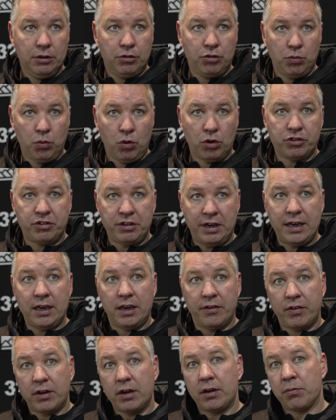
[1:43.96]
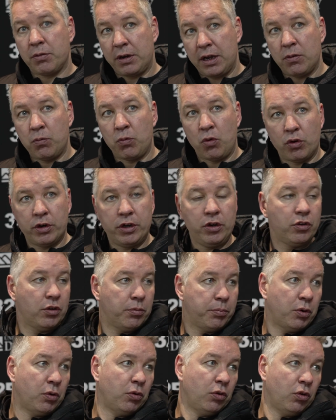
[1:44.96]
towards the end of it, I'm getting Wardy on
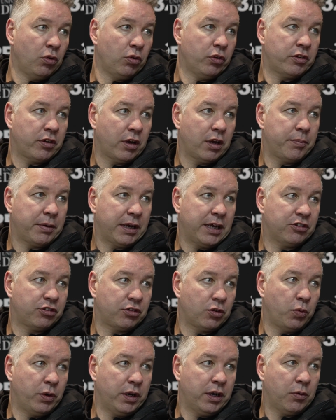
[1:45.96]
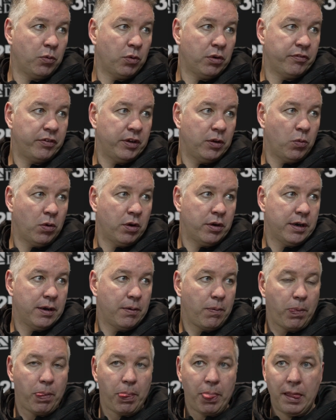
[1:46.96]
the ball all the time against a winger one v one,
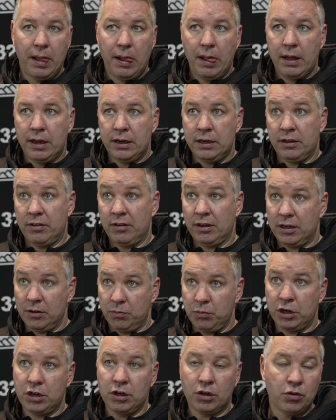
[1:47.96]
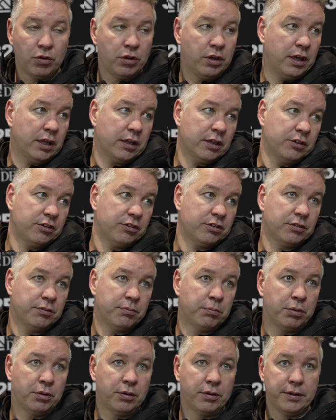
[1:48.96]
and you're thinking we could go and nick this,
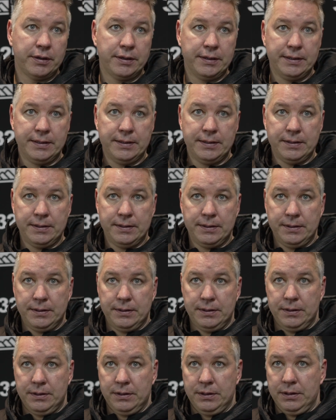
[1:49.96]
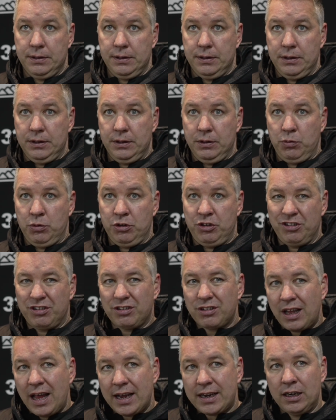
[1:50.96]
but we're
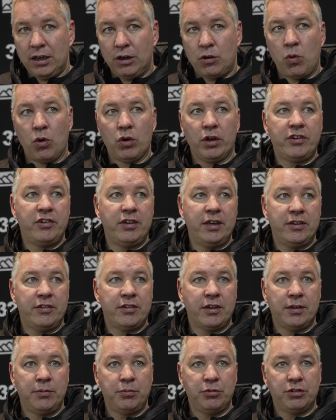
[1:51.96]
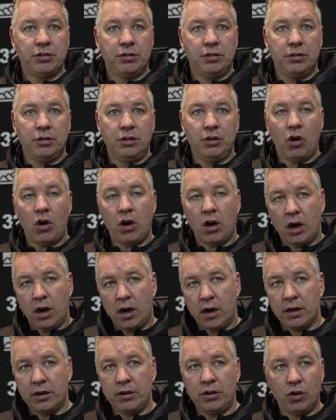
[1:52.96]
just lacking quality at times. Not
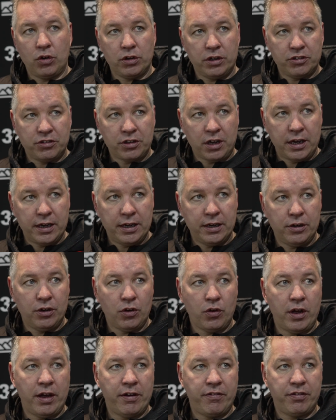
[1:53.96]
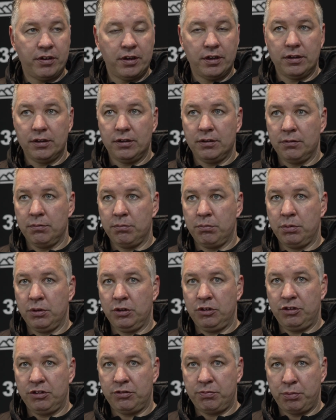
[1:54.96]
heart, not desire, not effort,
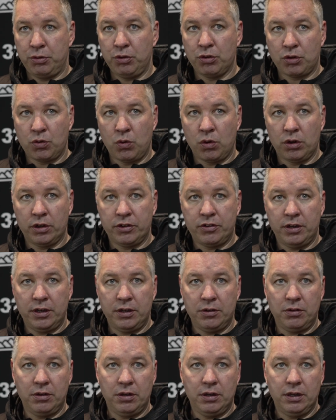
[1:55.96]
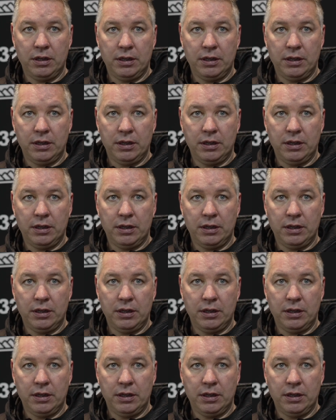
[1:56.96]
but just pure quality. And